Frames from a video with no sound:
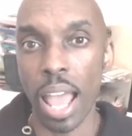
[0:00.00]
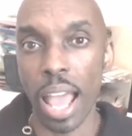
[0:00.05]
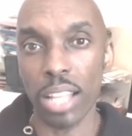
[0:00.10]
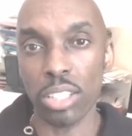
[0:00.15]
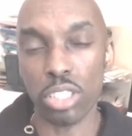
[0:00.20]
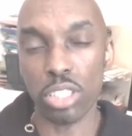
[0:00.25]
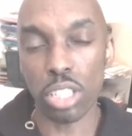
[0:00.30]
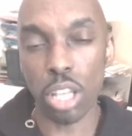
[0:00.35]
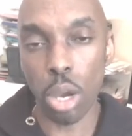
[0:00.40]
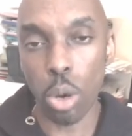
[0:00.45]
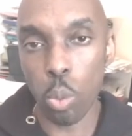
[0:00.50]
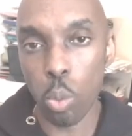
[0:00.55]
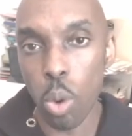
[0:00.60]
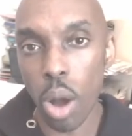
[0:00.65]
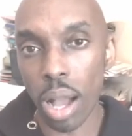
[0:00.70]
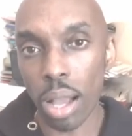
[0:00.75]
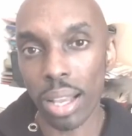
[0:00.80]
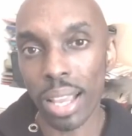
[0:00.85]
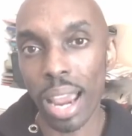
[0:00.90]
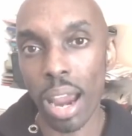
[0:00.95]
And so
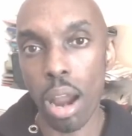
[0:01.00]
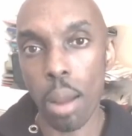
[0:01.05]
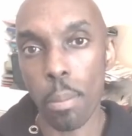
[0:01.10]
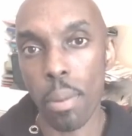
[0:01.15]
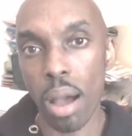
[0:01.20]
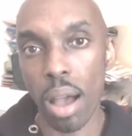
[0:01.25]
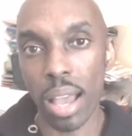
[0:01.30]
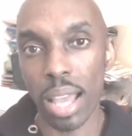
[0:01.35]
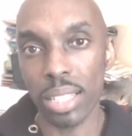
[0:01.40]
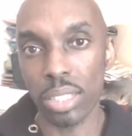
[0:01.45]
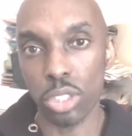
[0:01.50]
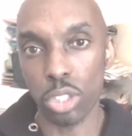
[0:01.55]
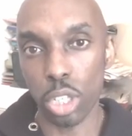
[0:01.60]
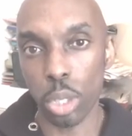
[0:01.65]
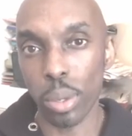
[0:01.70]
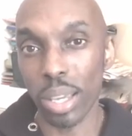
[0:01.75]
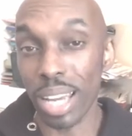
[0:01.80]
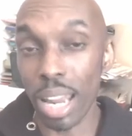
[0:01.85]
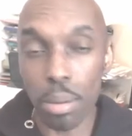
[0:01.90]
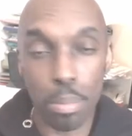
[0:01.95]
what Karatbars is
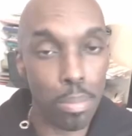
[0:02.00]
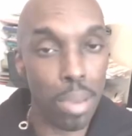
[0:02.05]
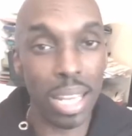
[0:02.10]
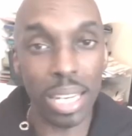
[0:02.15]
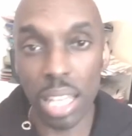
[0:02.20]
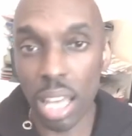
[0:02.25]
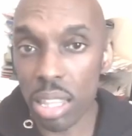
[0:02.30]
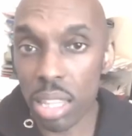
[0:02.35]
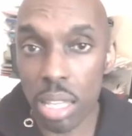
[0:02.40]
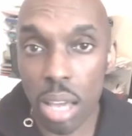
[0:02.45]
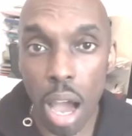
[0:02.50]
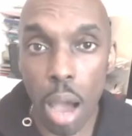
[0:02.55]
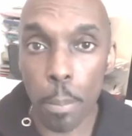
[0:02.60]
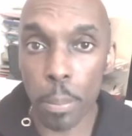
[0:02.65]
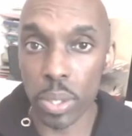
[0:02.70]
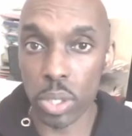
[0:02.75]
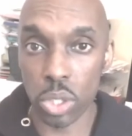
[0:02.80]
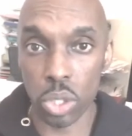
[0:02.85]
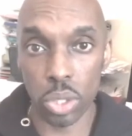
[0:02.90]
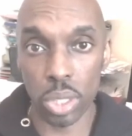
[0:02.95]
doing, and many other
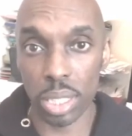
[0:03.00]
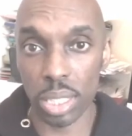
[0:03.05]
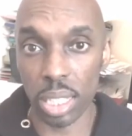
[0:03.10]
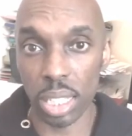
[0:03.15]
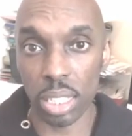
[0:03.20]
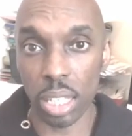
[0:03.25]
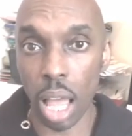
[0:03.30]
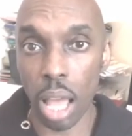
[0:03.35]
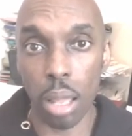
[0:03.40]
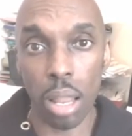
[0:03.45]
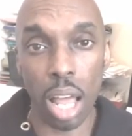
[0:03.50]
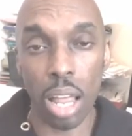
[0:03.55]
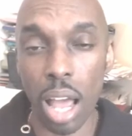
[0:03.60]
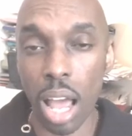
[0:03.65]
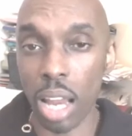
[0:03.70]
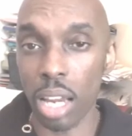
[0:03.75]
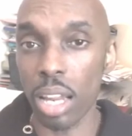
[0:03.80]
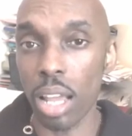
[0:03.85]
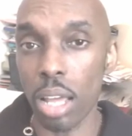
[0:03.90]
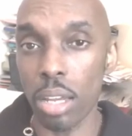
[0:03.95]
opportunities, like
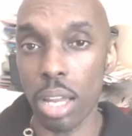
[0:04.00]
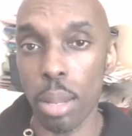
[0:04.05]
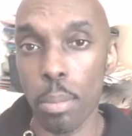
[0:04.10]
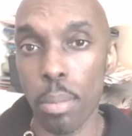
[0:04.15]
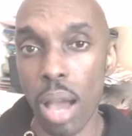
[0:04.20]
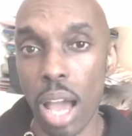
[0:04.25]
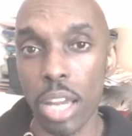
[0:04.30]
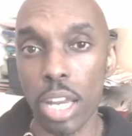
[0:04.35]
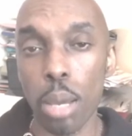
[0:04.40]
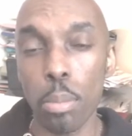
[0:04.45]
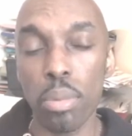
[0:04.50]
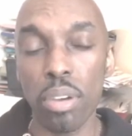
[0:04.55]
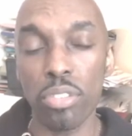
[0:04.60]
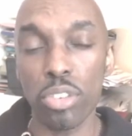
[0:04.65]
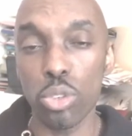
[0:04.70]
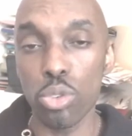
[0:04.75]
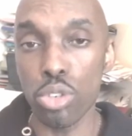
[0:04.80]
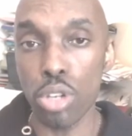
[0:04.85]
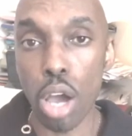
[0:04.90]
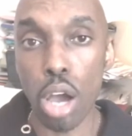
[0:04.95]
a number
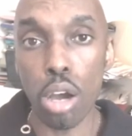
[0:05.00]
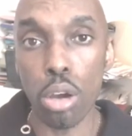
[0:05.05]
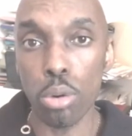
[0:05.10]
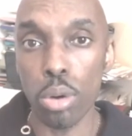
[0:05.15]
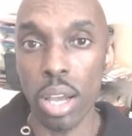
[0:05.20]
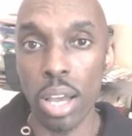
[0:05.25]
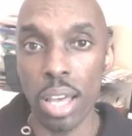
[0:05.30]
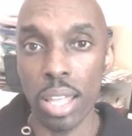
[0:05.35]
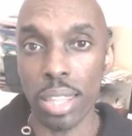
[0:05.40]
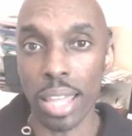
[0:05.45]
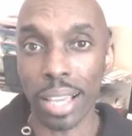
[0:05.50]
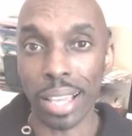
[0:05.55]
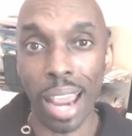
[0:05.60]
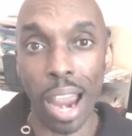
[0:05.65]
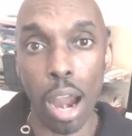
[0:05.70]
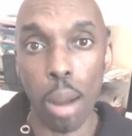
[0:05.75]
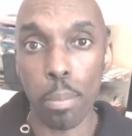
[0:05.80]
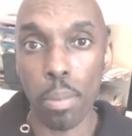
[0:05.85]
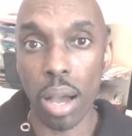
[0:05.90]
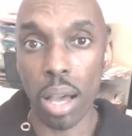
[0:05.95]
of you know that
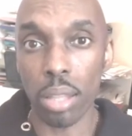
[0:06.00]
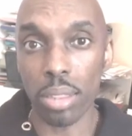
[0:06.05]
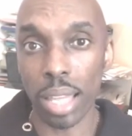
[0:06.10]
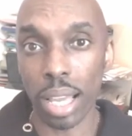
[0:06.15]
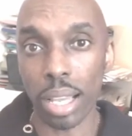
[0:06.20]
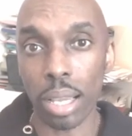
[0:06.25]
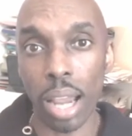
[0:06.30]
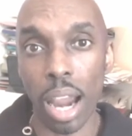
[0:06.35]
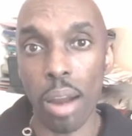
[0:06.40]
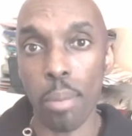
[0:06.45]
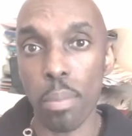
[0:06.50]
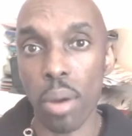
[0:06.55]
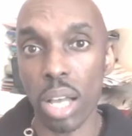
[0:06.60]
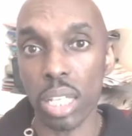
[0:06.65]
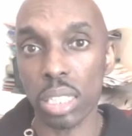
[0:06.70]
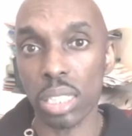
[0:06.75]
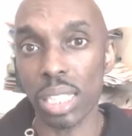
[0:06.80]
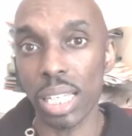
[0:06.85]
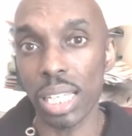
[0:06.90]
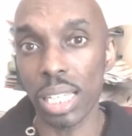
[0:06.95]

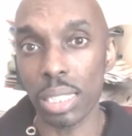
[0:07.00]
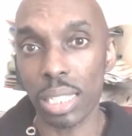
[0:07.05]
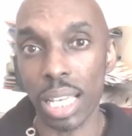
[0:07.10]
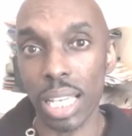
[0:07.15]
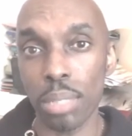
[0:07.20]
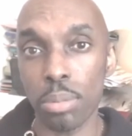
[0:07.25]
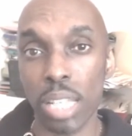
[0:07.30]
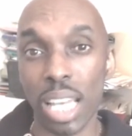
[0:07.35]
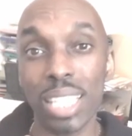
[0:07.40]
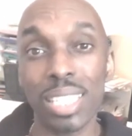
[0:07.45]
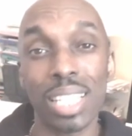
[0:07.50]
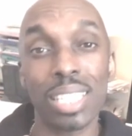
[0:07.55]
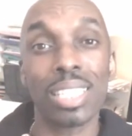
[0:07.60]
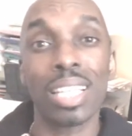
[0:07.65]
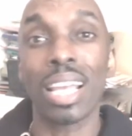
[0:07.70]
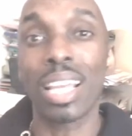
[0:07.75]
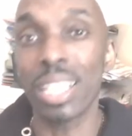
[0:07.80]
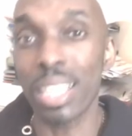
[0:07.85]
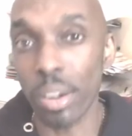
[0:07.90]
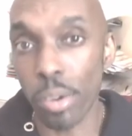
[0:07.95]
Karatbars is a
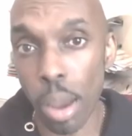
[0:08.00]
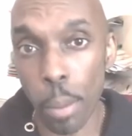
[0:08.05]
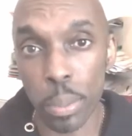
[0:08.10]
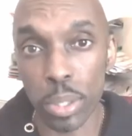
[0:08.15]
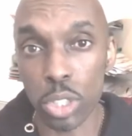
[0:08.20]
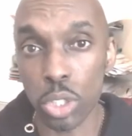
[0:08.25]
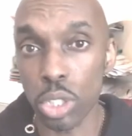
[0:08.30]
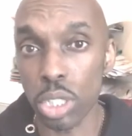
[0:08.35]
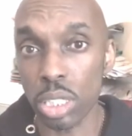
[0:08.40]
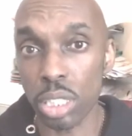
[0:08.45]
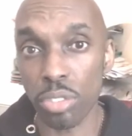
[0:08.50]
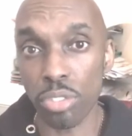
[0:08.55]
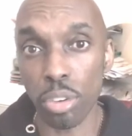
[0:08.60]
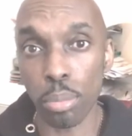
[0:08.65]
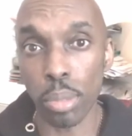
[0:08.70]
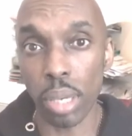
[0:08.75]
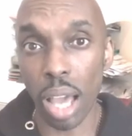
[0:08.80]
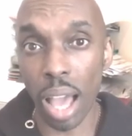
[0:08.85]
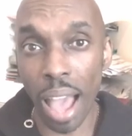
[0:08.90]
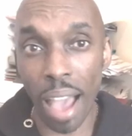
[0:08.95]
secondary opportunity for
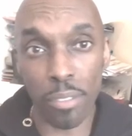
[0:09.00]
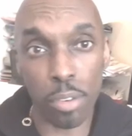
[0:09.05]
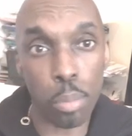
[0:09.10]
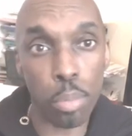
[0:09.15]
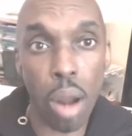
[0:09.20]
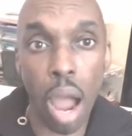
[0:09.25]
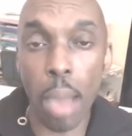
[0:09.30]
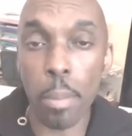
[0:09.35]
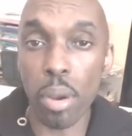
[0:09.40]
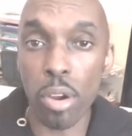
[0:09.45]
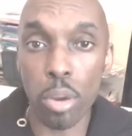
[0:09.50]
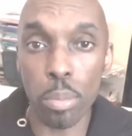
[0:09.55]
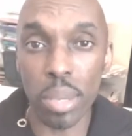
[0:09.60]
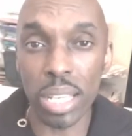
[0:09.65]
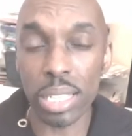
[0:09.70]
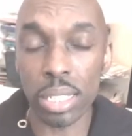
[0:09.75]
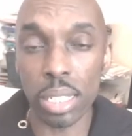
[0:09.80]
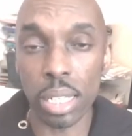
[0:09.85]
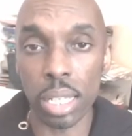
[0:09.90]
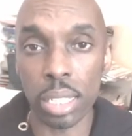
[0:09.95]
me. I have a primary
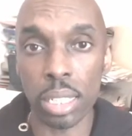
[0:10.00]
business.